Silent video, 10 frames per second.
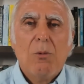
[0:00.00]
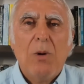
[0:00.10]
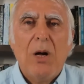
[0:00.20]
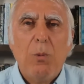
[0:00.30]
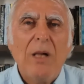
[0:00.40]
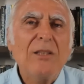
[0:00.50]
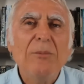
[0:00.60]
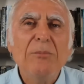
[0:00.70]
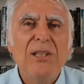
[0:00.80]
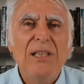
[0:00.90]
Well,
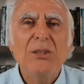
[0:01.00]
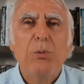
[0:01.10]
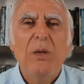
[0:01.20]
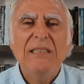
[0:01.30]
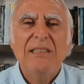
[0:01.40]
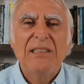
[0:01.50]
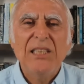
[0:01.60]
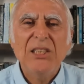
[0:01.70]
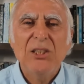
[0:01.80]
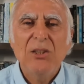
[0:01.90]
welcome to this week's
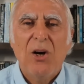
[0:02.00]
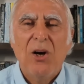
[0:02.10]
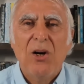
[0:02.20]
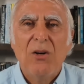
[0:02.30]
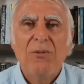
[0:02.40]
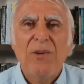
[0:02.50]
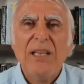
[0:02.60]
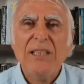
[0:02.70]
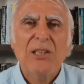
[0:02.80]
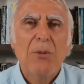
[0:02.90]
edition of
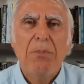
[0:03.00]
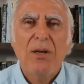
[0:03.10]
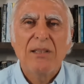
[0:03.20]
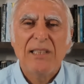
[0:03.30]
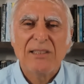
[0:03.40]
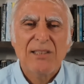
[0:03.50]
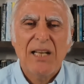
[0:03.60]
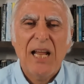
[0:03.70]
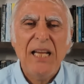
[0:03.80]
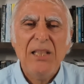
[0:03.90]
Exopolitics
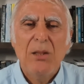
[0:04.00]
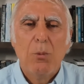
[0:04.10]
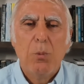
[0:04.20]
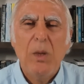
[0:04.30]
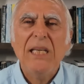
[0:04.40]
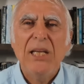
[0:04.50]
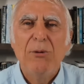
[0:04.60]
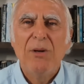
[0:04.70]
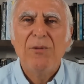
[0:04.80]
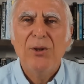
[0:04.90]
Today, the week
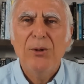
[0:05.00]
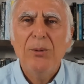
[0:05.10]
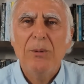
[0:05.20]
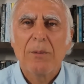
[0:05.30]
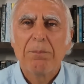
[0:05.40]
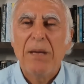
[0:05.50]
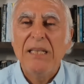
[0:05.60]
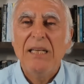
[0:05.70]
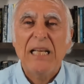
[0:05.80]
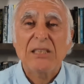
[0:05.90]
in review.
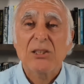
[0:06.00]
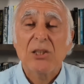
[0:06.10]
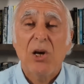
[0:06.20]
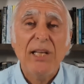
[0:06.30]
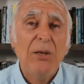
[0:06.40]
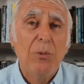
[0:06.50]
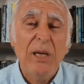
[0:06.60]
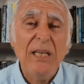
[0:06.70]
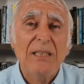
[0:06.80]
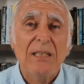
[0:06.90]
Been an exciting
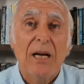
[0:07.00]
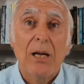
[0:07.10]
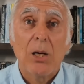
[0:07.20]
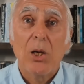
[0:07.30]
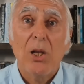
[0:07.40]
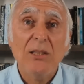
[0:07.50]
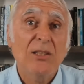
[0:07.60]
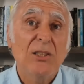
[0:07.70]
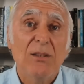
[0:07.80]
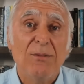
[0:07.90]
week,
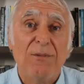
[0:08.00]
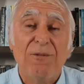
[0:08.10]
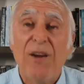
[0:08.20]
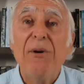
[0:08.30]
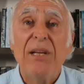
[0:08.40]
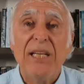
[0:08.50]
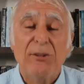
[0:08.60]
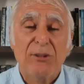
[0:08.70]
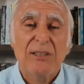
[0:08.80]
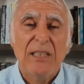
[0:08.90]
lots of very
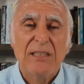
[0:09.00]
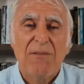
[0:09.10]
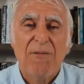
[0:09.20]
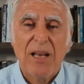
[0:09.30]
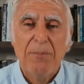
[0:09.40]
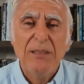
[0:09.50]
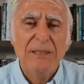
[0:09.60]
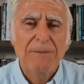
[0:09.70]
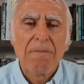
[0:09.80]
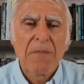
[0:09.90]
interesting
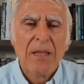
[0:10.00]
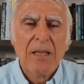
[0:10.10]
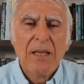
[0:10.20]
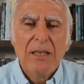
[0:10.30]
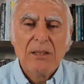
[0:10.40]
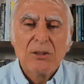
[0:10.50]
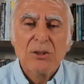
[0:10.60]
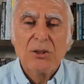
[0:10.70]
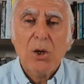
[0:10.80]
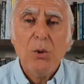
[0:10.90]
developments.
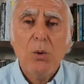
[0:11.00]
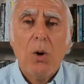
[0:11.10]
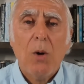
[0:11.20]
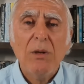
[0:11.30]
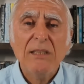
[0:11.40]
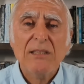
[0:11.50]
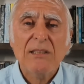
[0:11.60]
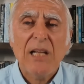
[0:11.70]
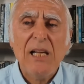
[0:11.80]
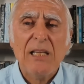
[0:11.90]
So I want to
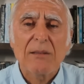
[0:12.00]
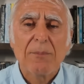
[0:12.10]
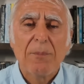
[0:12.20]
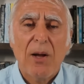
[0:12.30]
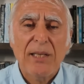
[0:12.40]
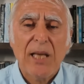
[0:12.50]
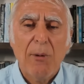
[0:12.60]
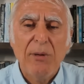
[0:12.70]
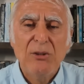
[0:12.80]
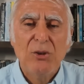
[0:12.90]
start by
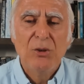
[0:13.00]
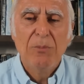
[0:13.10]
going to